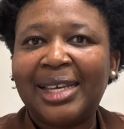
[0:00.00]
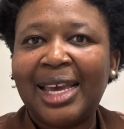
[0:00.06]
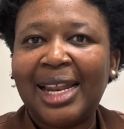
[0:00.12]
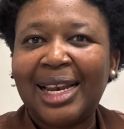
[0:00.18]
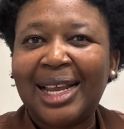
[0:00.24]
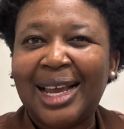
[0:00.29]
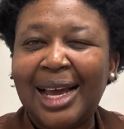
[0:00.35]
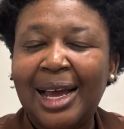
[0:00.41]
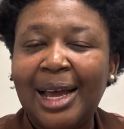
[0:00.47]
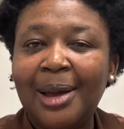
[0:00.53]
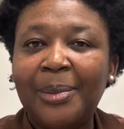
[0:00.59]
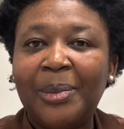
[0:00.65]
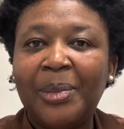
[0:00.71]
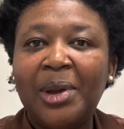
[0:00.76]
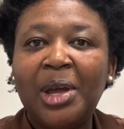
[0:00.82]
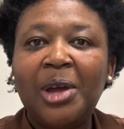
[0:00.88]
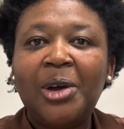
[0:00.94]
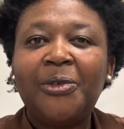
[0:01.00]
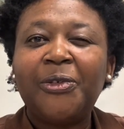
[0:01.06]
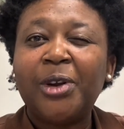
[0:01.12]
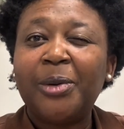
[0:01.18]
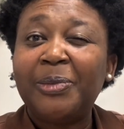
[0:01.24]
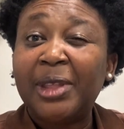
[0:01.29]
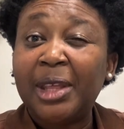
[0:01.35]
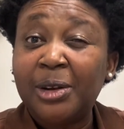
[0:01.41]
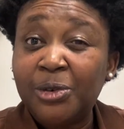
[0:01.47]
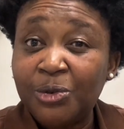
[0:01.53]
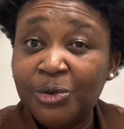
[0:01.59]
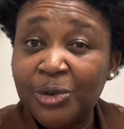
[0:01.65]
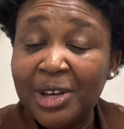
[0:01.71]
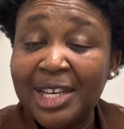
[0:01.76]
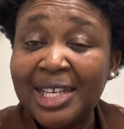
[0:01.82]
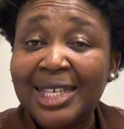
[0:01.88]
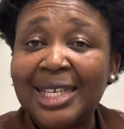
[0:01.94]
can come from the
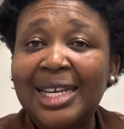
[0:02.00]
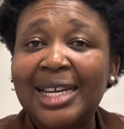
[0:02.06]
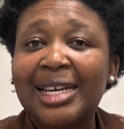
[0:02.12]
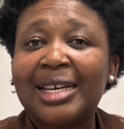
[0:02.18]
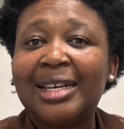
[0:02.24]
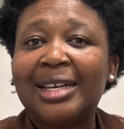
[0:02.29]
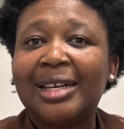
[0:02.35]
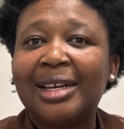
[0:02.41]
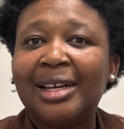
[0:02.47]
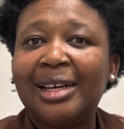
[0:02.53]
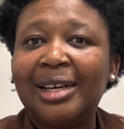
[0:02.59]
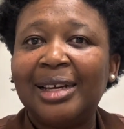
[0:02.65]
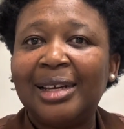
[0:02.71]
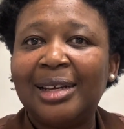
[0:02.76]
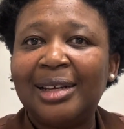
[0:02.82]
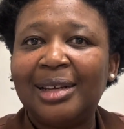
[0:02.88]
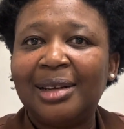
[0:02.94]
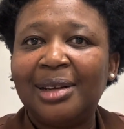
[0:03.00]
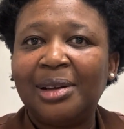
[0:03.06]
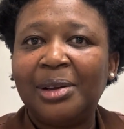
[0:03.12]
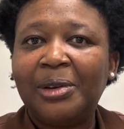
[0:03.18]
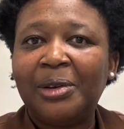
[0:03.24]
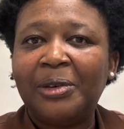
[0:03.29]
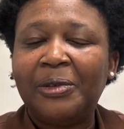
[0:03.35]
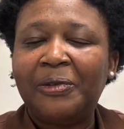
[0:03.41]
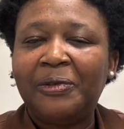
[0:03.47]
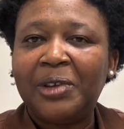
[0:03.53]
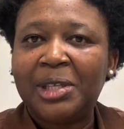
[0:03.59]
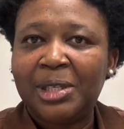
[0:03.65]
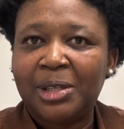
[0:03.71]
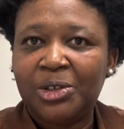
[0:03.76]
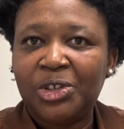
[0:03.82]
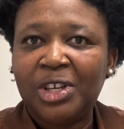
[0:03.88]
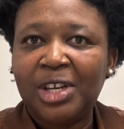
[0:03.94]
treating
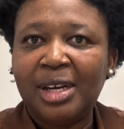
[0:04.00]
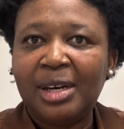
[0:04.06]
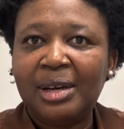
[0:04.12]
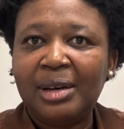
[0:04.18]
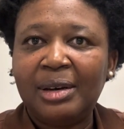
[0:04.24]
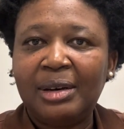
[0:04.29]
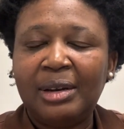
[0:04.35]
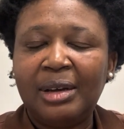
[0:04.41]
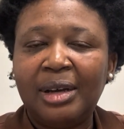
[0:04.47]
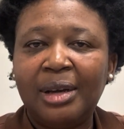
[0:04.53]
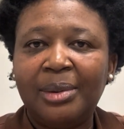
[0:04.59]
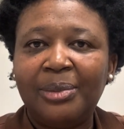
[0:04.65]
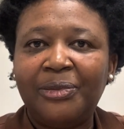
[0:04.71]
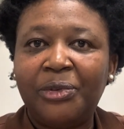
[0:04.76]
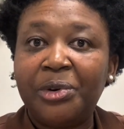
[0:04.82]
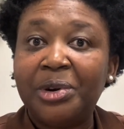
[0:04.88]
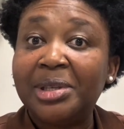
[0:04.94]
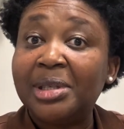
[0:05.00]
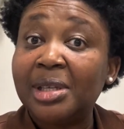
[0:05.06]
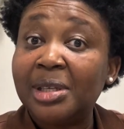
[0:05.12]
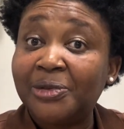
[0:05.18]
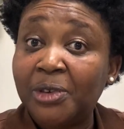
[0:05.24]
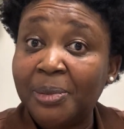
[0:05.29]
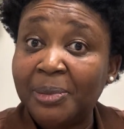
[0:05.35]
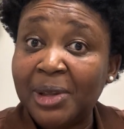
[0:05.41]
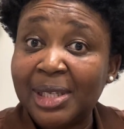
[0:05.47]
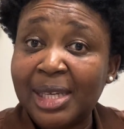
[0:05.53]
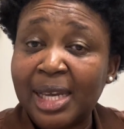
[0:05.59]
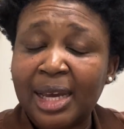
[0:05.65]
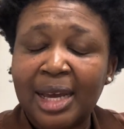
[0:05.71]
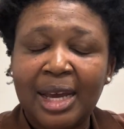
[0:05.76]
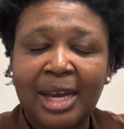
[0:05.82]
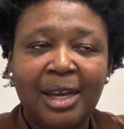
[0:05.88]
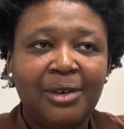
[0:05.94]
physician, for instance, from the
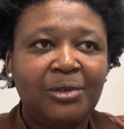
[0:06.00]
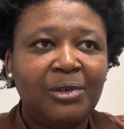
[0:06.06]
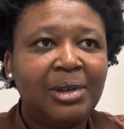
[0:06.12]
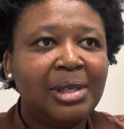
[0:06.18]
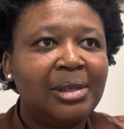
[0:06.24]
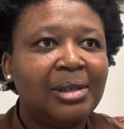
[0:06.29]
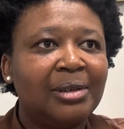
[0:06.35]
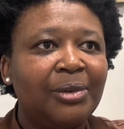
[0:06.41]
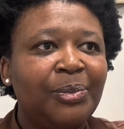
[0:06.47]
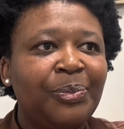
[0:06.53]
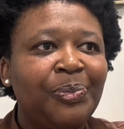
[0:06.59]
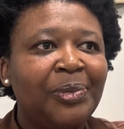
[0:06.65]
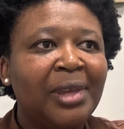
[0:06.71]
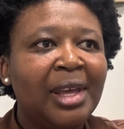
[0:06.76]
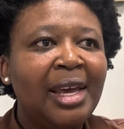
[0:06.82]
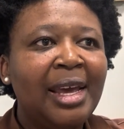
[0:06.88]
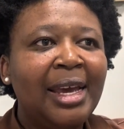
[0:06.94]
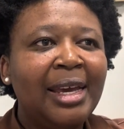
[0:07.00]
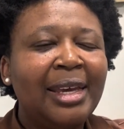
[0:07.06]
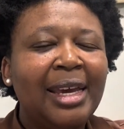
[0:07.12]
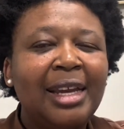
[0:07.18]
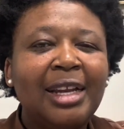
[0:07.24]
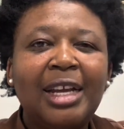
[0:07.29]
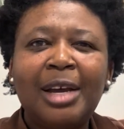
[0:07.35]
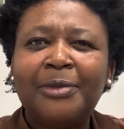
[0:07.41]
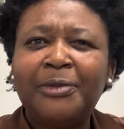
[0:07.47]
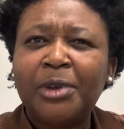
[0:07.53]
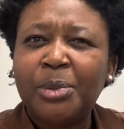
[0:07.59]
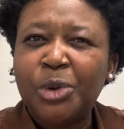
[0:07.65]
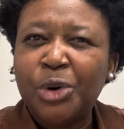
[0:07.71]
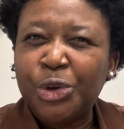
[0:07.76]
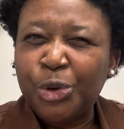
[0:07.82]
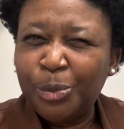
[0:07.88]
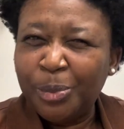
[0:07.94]
psychiatrist, can come from
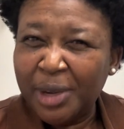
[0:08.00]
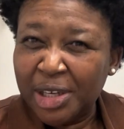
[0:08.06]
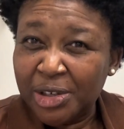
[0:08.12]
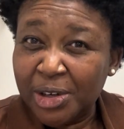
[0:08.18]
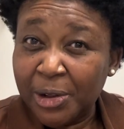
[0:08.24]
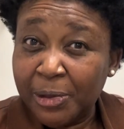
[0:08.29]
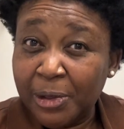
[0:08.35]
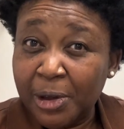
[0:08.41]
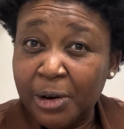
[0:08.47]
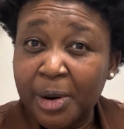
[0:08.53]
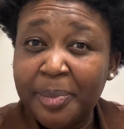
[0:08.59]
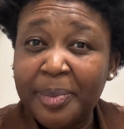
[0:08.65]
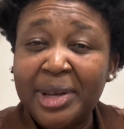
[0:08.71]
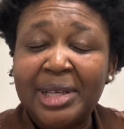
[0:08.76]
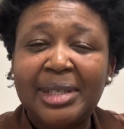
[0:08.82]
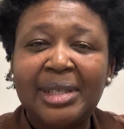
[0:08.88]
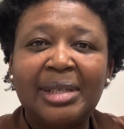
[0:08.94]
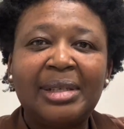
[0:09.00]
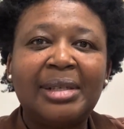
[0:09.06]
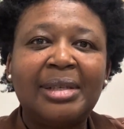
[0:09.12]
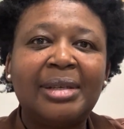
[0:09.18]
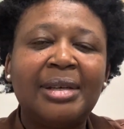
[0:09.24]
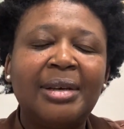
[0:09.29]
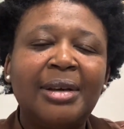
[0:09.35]
occupational therapists,